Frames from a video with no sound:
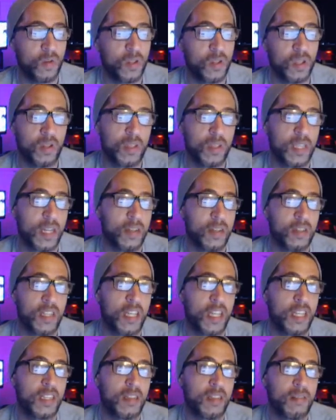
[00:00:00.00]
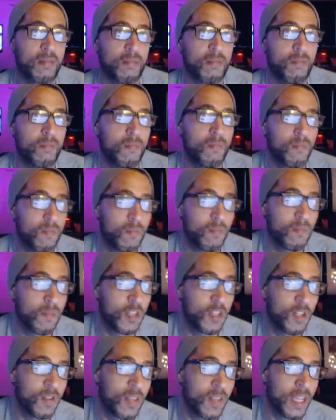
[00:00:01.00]
So sounds like
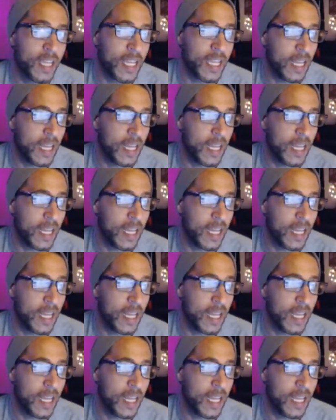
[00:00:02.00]
she don't like